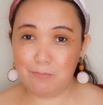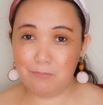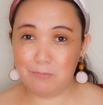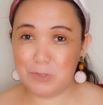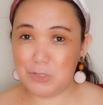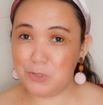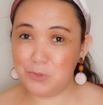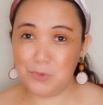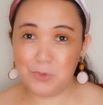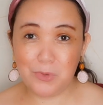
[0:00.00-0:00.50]

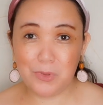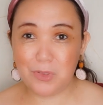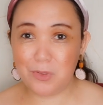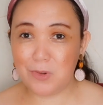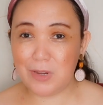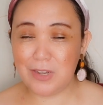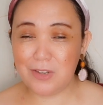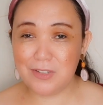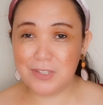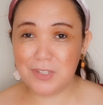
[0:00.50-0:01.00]

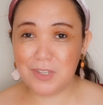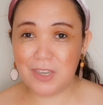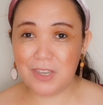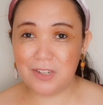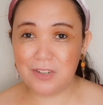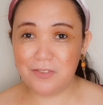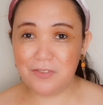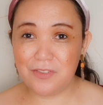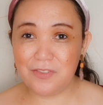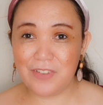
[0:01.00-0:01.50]
2-3
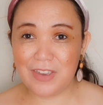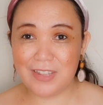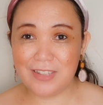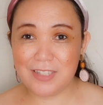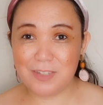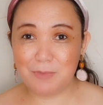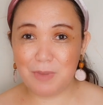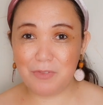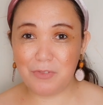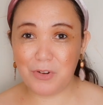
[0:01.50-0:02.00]
consecutive
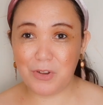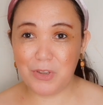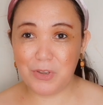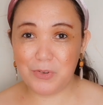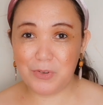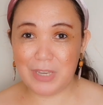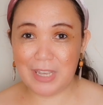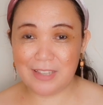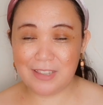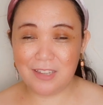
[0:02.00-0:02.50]
events before you
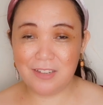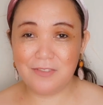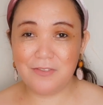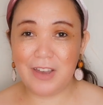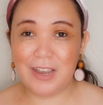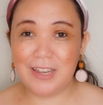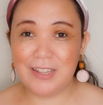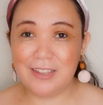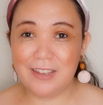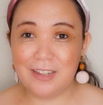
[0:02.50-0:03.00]
get
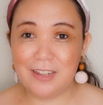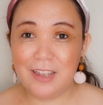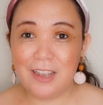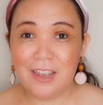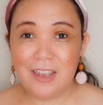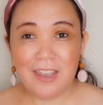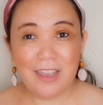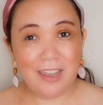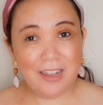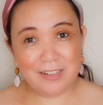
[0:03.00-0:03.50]
invited,
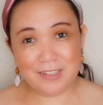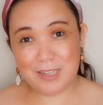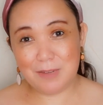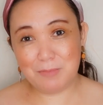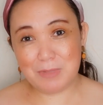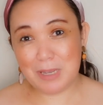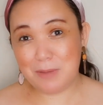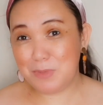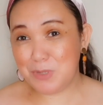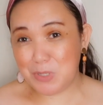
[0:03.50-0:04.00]
and
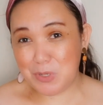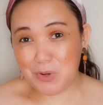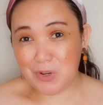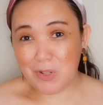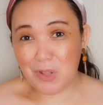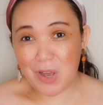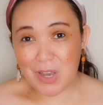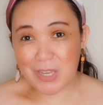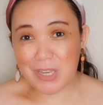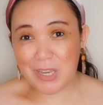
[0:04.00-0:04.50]
sometimes you're
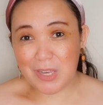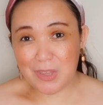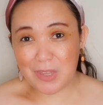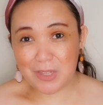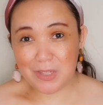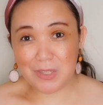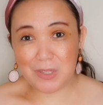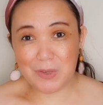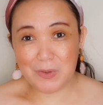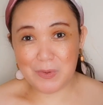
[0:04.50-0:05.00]
lucky
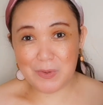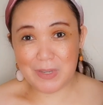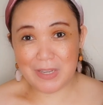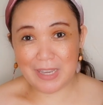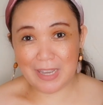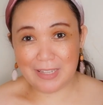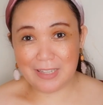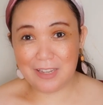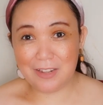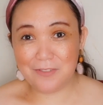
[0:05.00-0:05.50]
that you
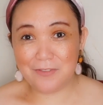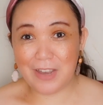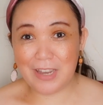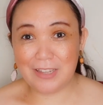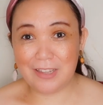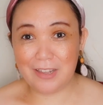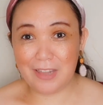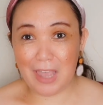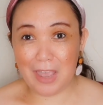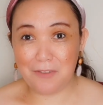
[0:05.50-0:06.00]
get
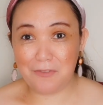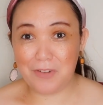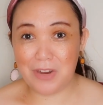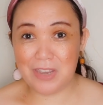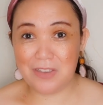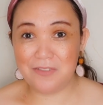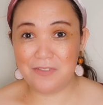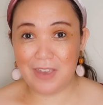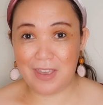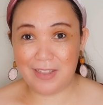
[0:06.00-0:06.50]
invited
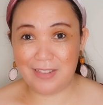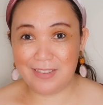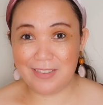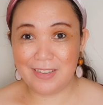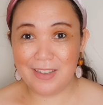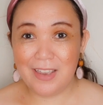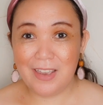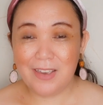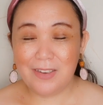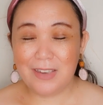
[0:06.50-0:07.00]
every event.
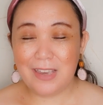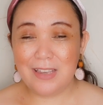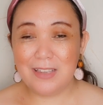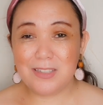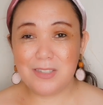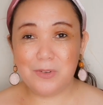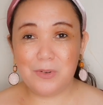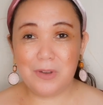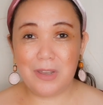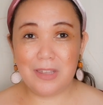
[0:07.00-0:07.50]
Okay,
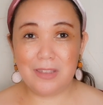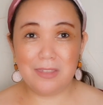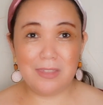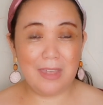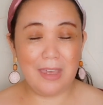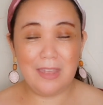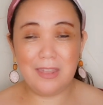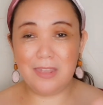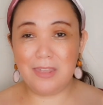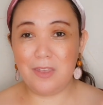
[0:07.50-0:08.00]
so
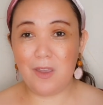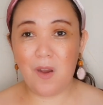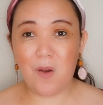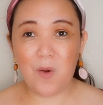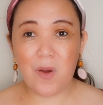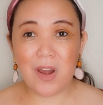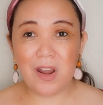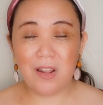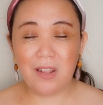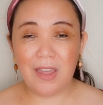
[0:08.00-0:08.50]
and there
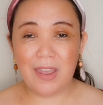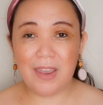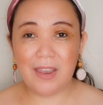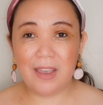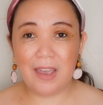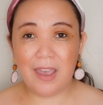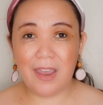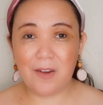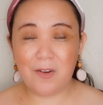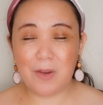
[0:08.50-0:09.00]
were, like,
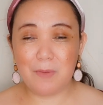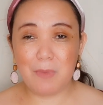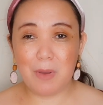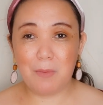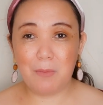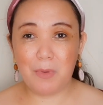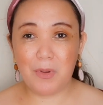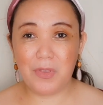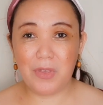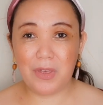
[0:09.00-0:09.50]
I
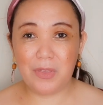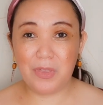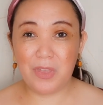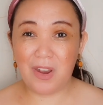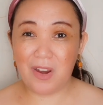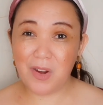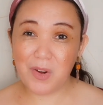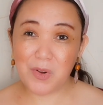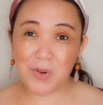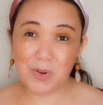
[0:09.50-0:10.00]
remember that
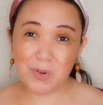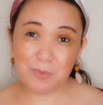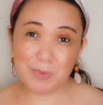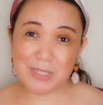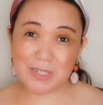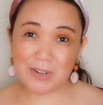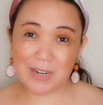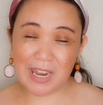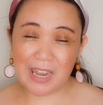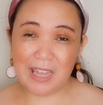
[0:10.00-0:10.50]
there are groups
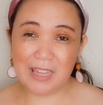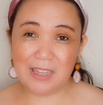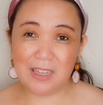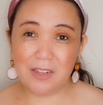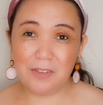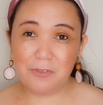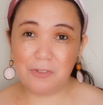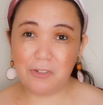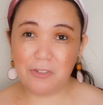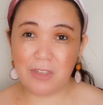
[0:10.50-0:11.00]

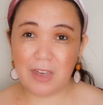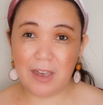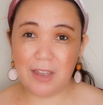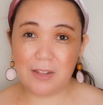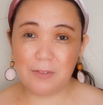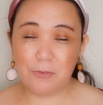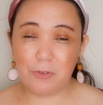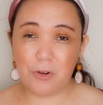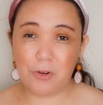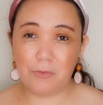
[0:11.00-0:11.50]
created for
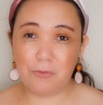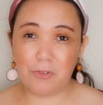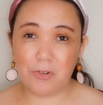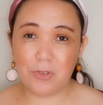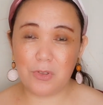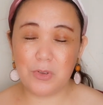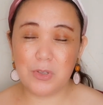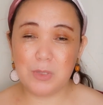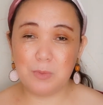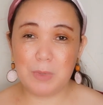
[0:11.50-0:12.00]
that, for
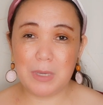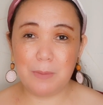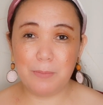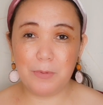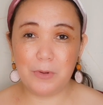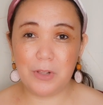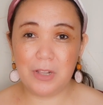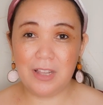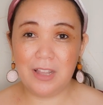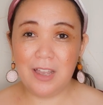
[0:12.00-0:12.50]
those
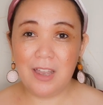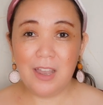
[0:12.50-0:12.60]
people,